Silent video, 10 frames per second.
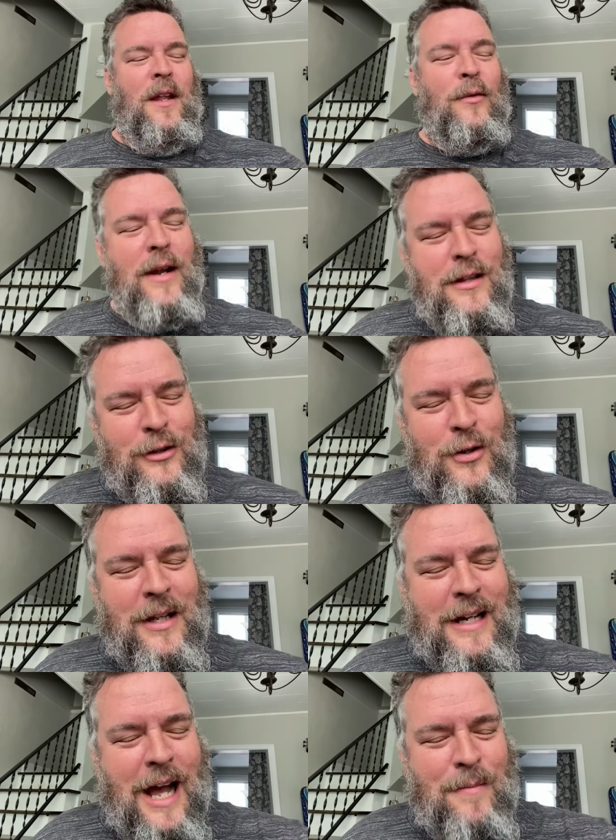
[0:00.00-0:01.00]
Reading through the
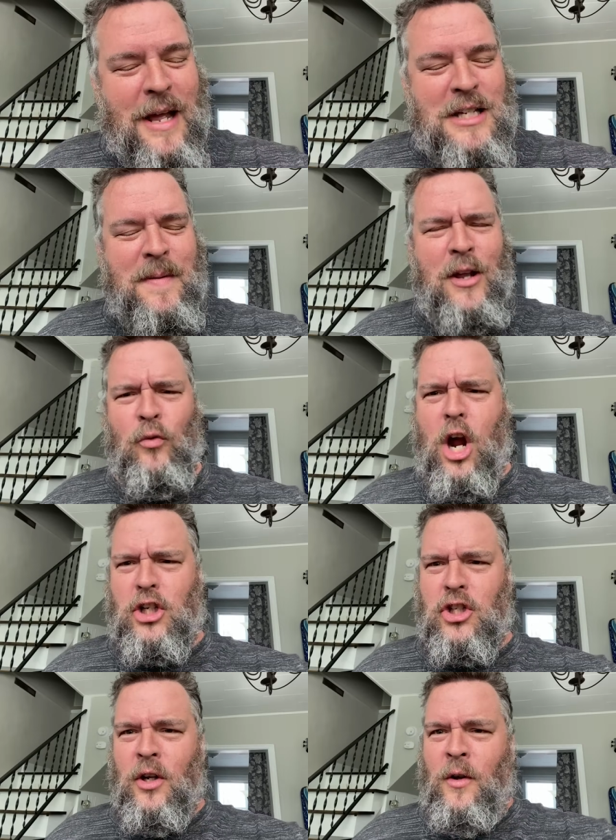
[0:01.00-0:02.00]
comments, man.
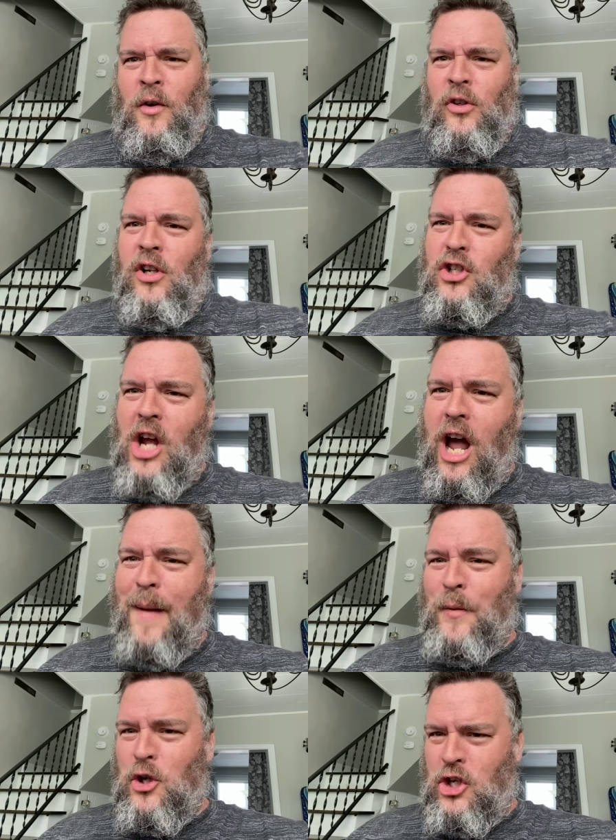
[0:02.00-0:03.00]
Rex, this is
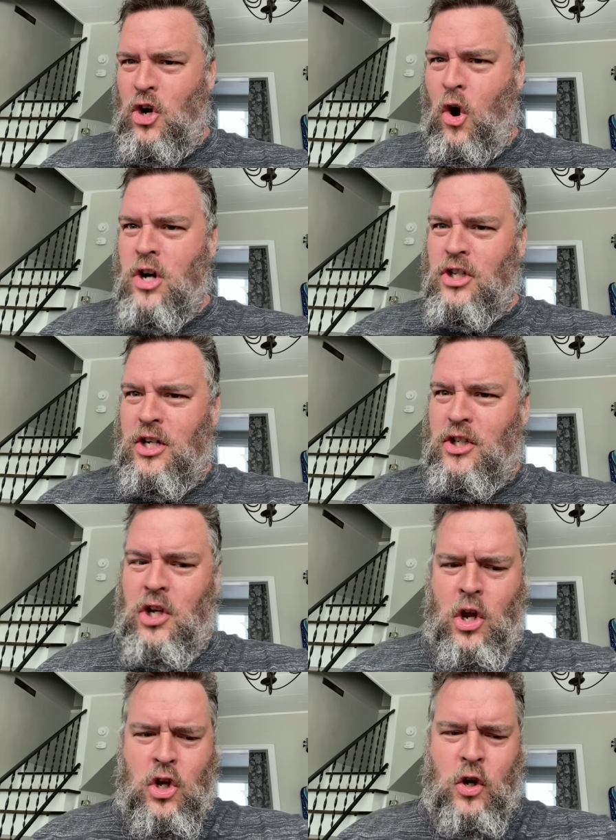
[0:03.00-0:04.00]
apples and oranges.
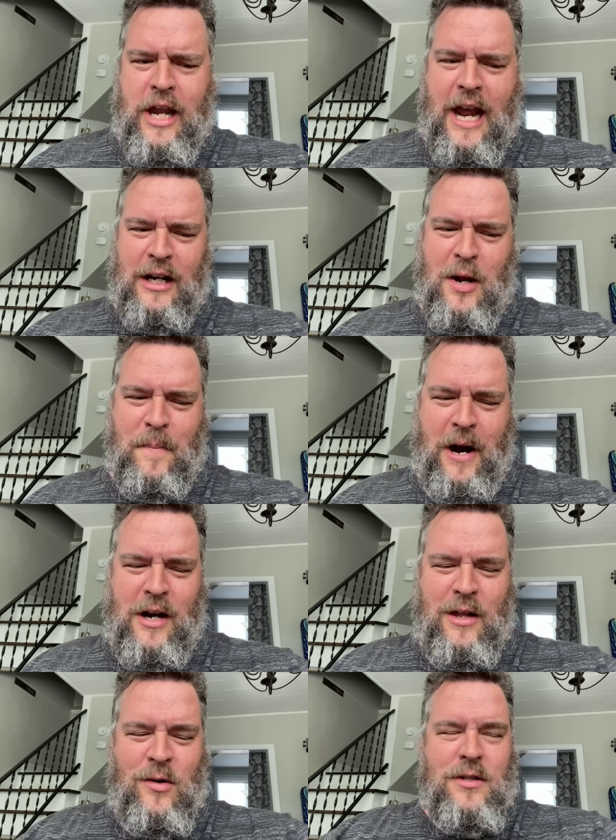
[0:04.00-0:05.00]
You can't compare
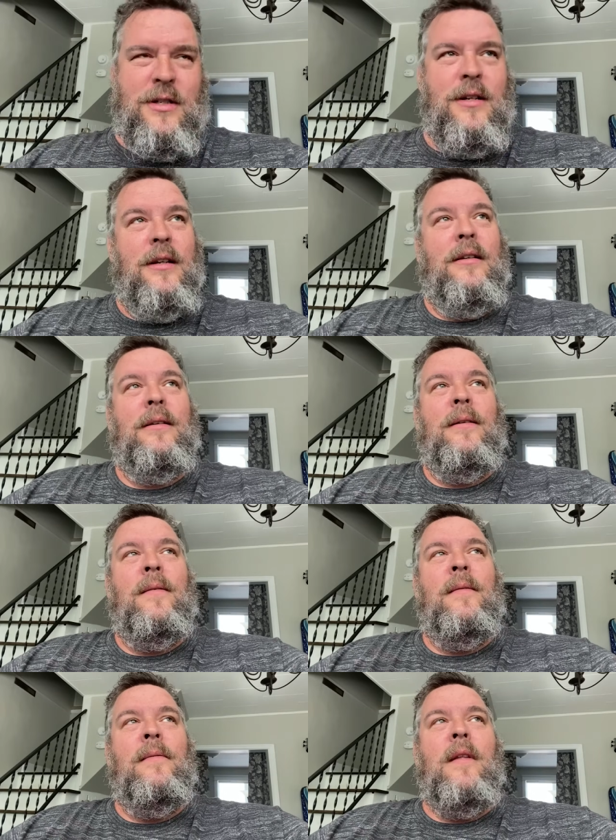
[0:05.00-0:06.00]
those.
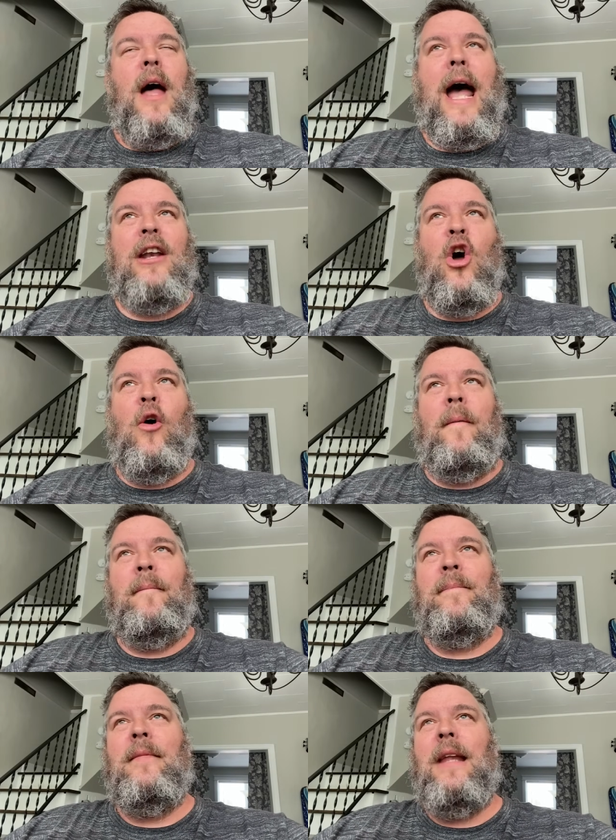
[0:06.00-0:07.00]
I know.
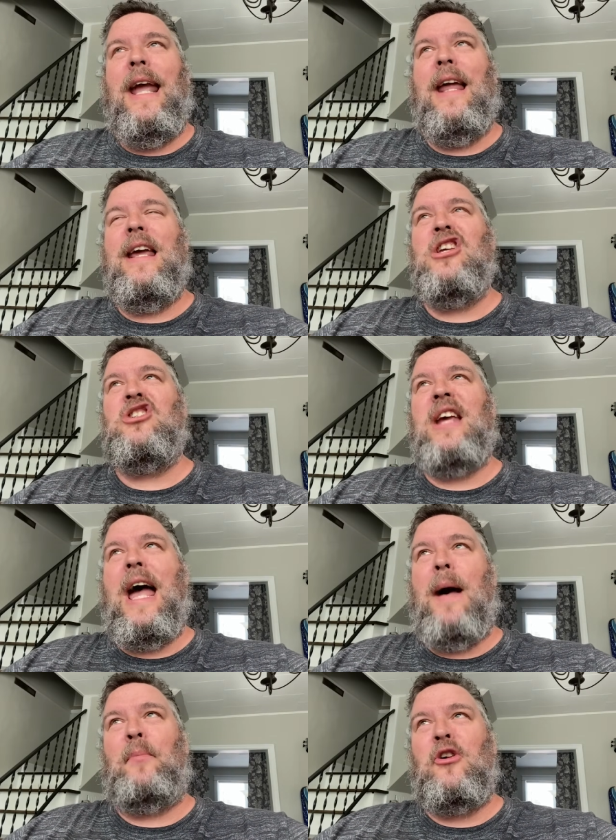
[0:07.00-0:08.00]
It is
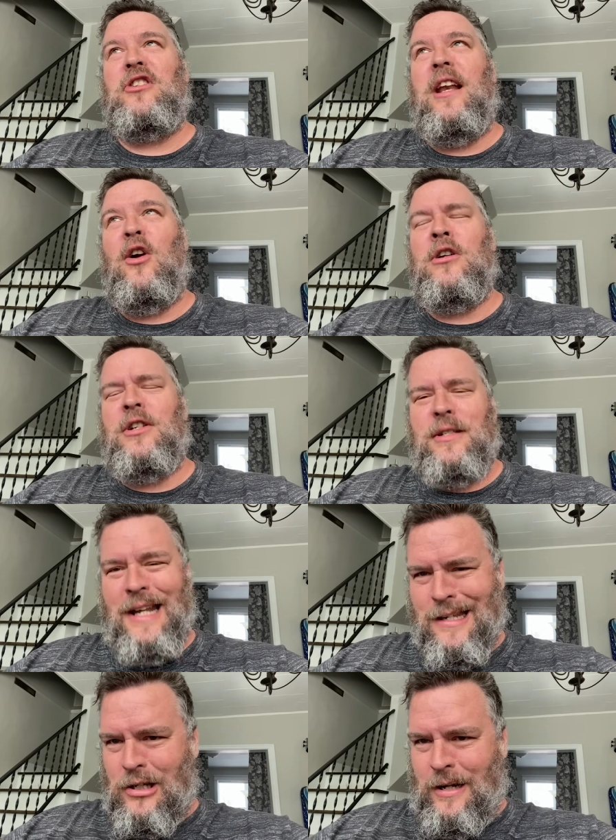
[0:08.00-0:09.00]
apples and oranges,
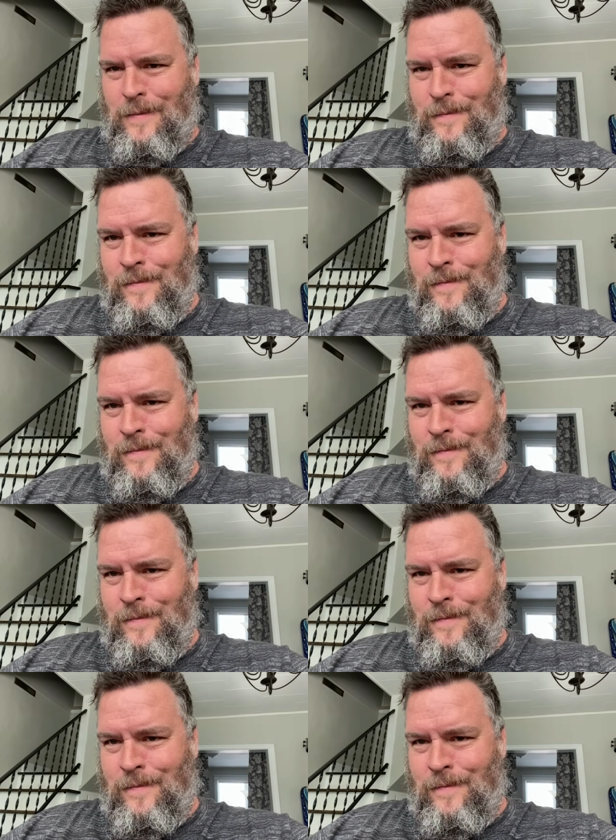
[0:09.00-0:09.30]
isn't it?